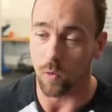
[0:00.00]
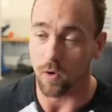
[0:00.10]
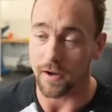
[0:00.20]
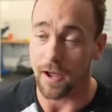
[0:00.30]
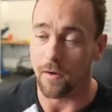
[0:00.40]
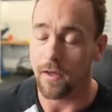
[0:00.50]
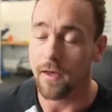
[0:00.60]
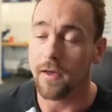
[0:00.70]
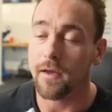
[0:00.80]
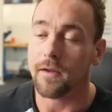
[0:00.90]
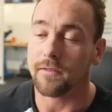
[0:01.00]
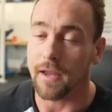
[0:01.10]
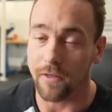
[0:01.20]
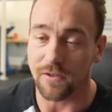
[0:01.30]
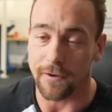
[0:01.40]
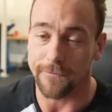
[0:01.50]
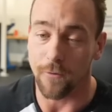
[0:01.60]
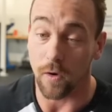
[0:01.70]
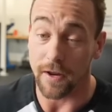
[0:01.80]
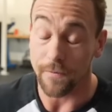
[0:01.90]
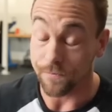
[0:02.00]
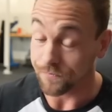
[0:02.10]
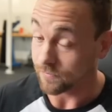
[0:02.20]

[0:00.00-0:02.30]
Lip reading: workout. Taylor's at 40.